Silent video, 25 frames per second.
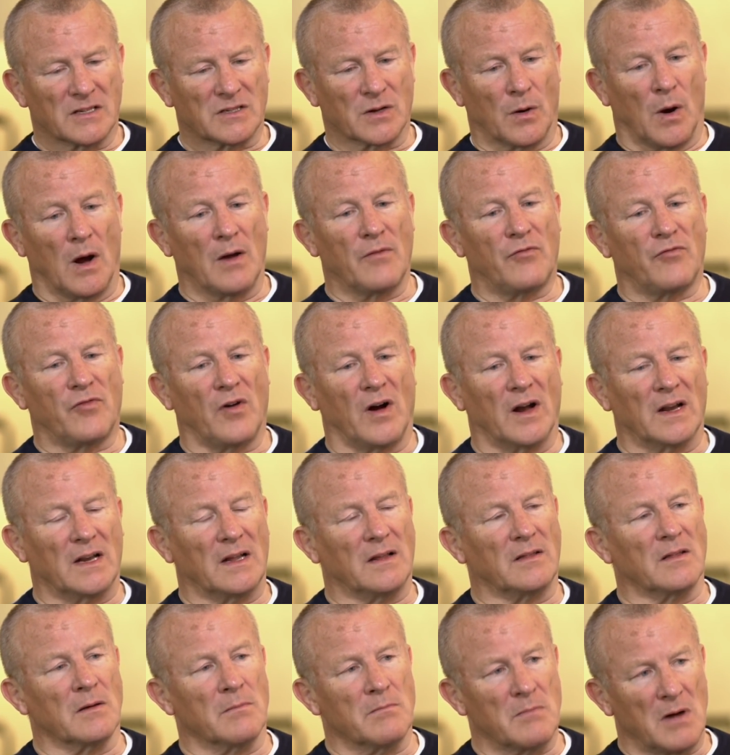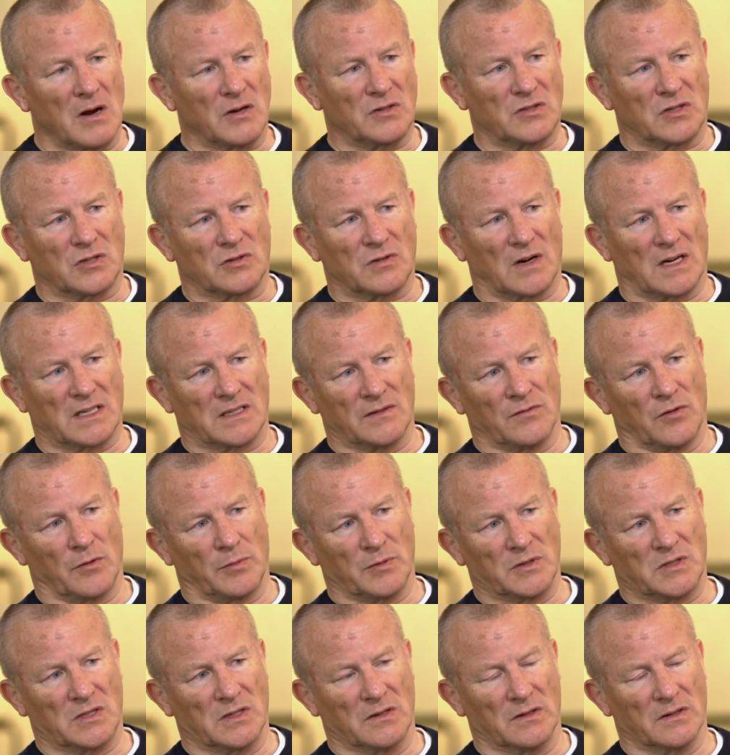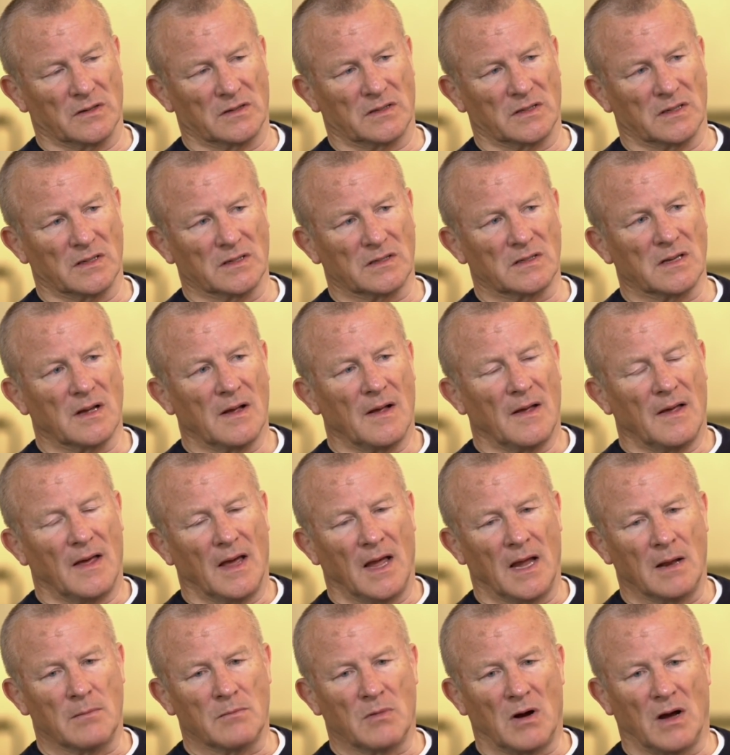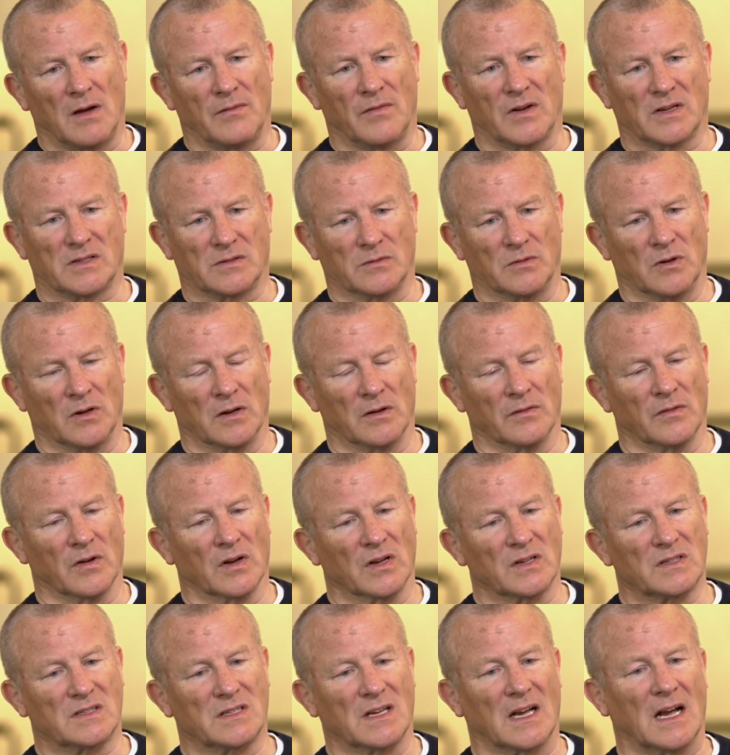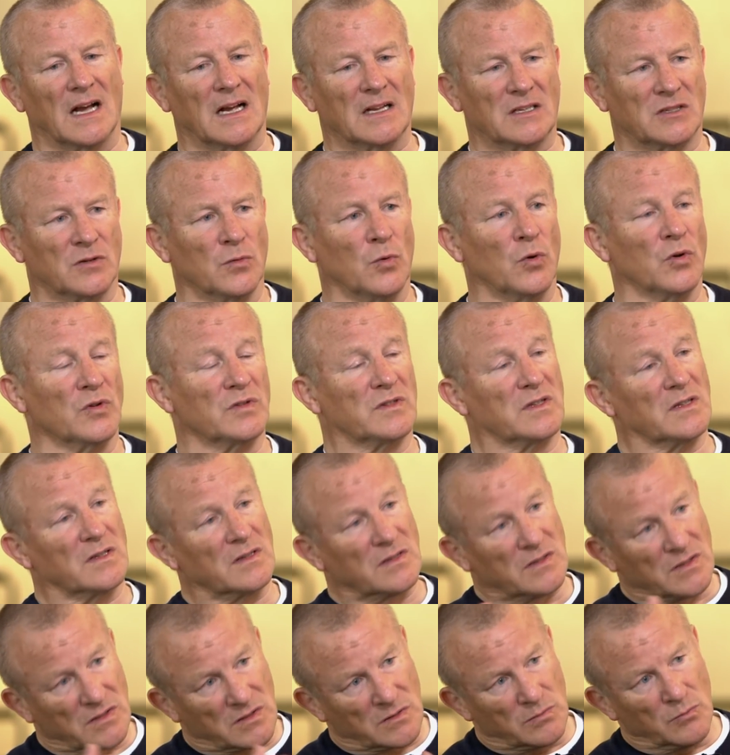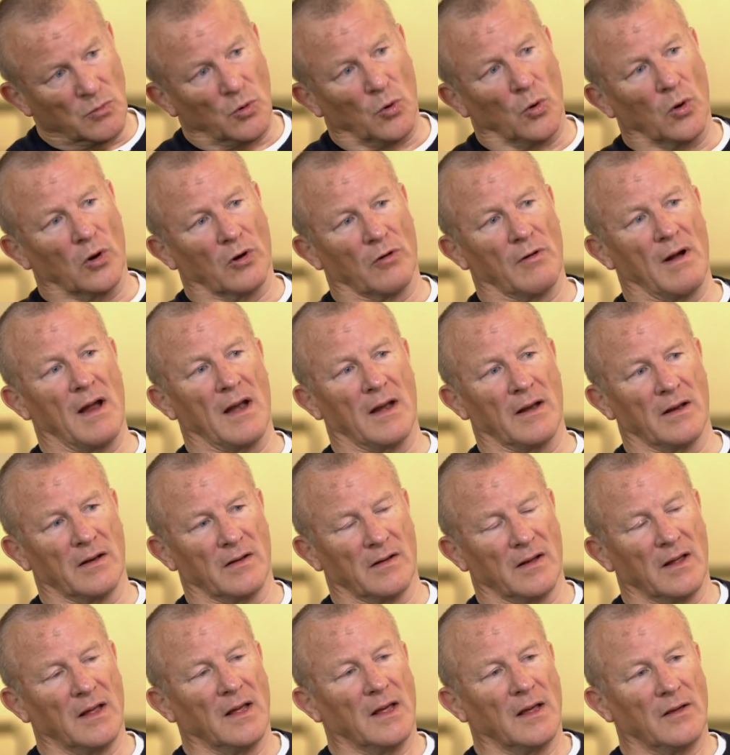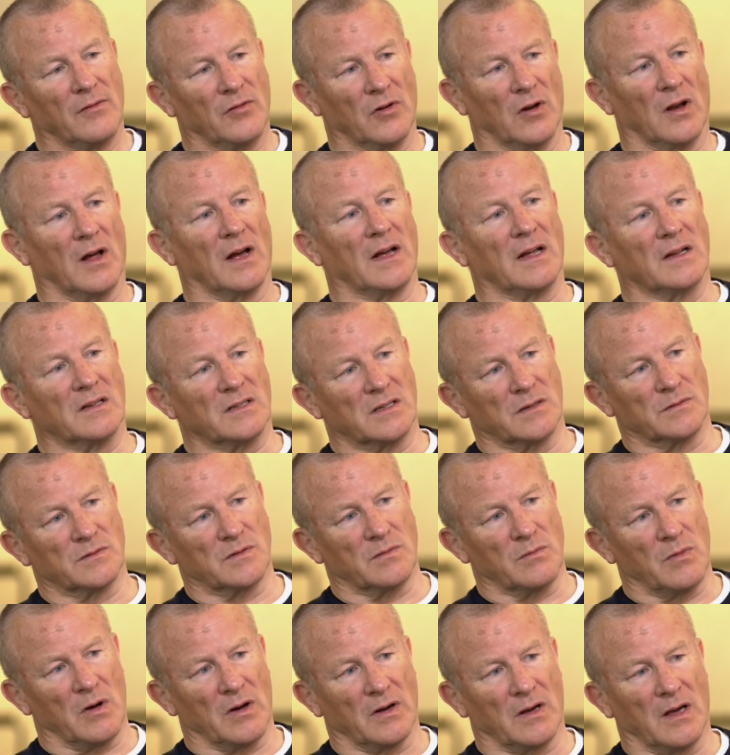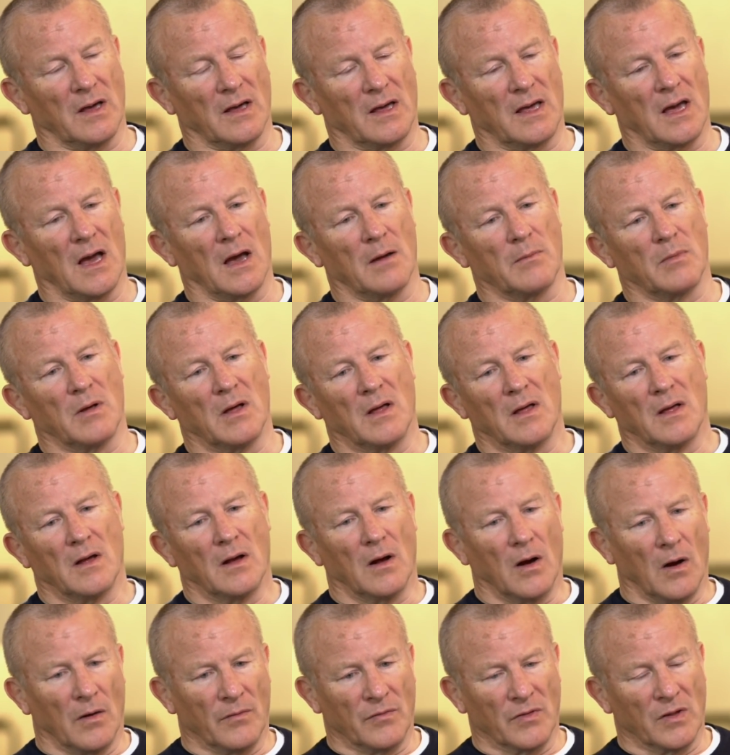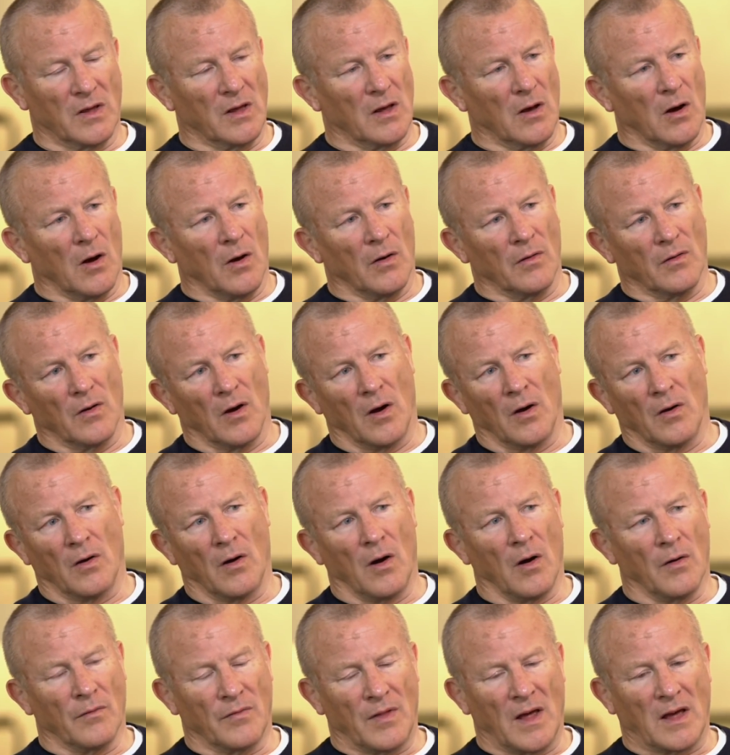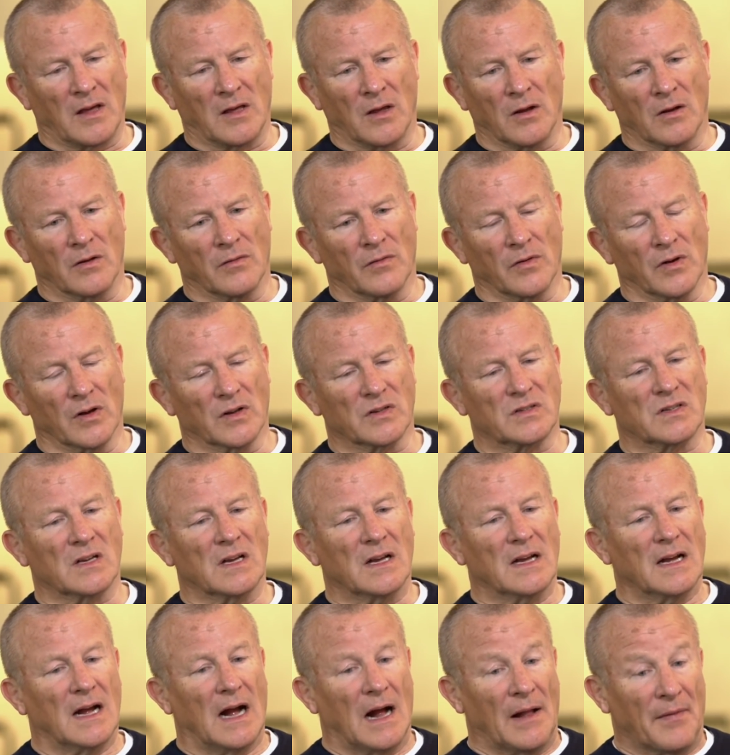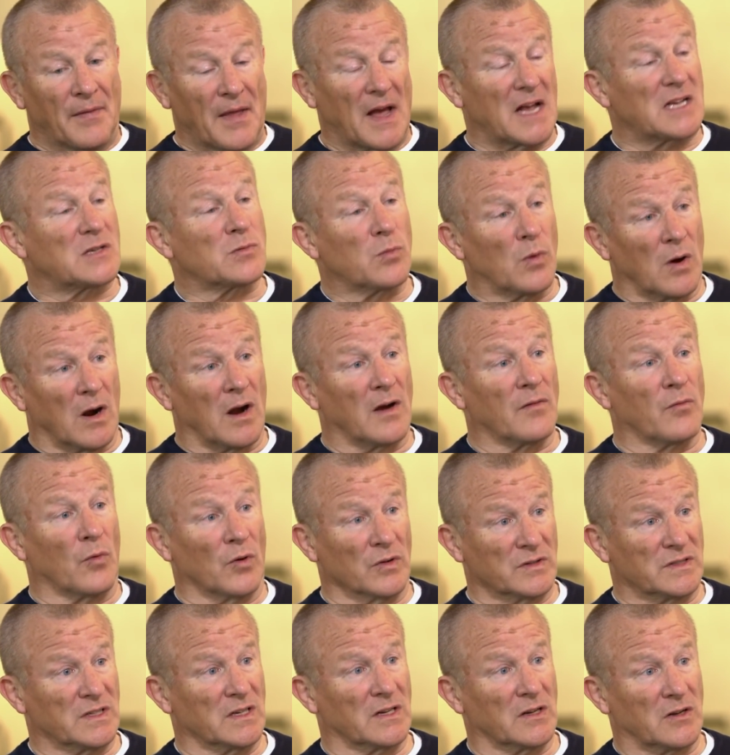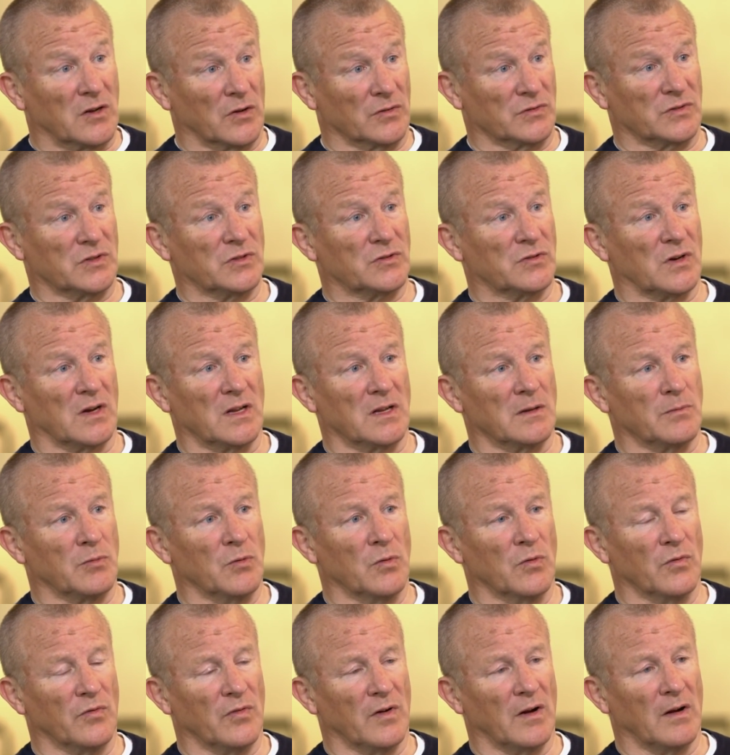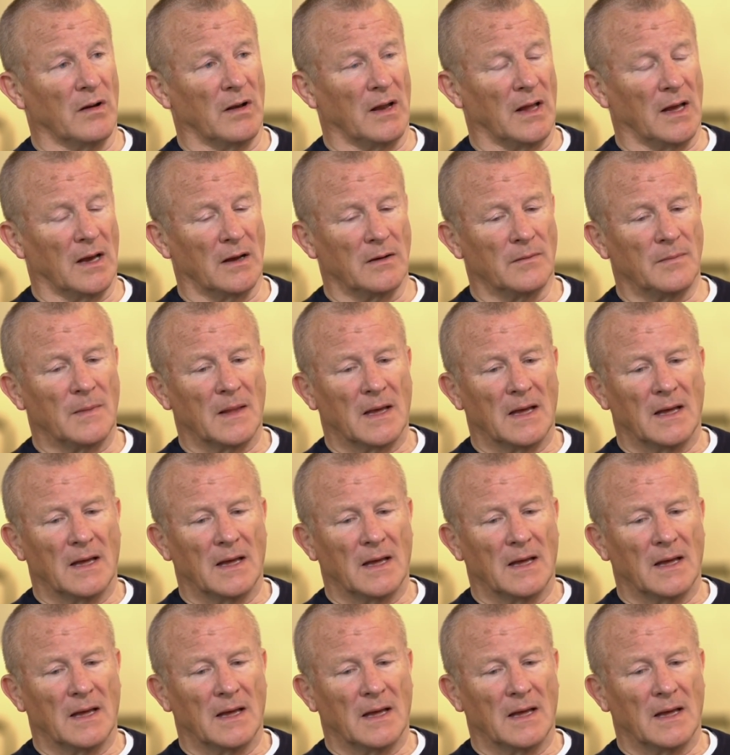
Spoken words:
So I'm finding the most attractive opportunities in my investment universe towards the smaller end, if you like, in terms of market cap of that universe, and that's where I wanted to concentrate the portfolio.